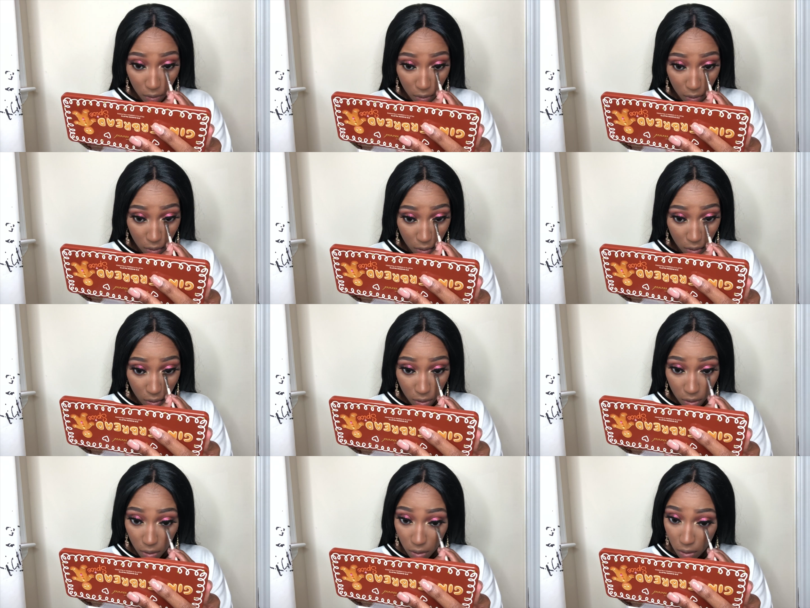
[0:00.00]

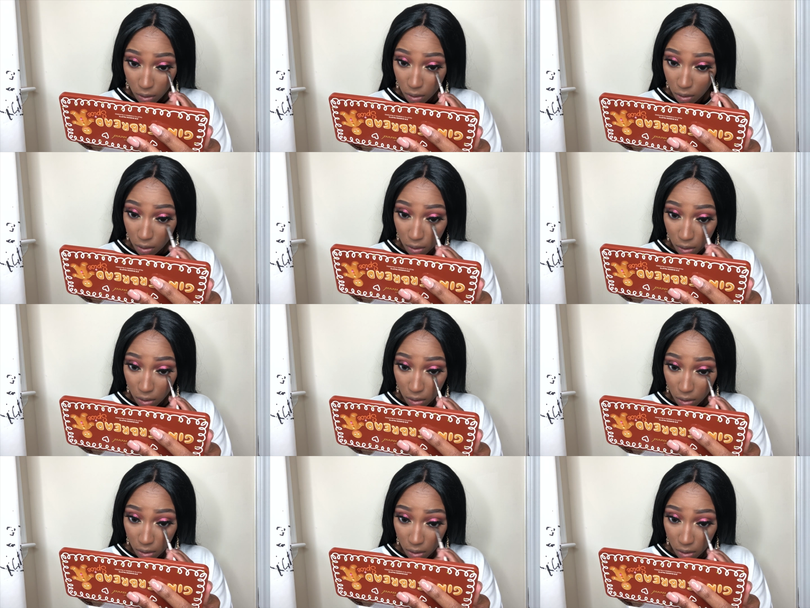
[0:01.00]

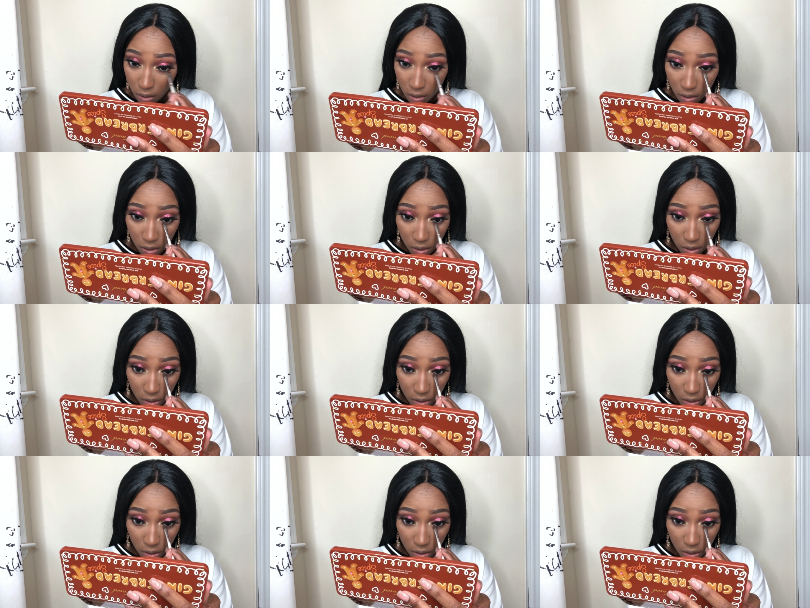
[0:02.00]
(no one is talking)